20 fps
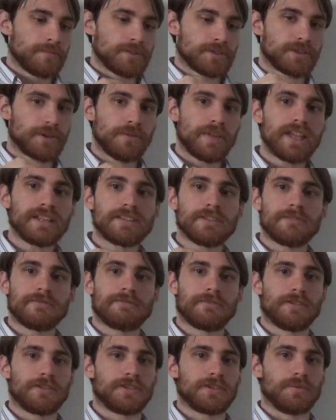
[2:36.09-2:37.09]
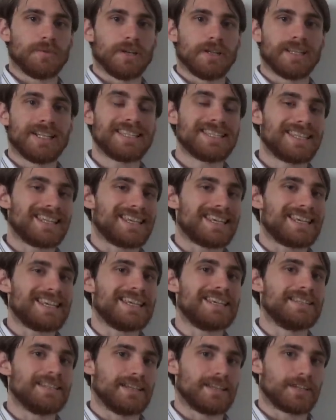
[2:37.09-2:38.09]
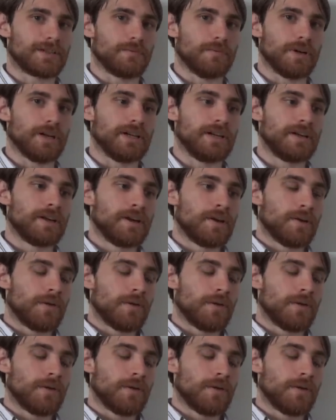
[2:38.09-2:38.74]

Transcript: So that's the first one. That's the easiest one.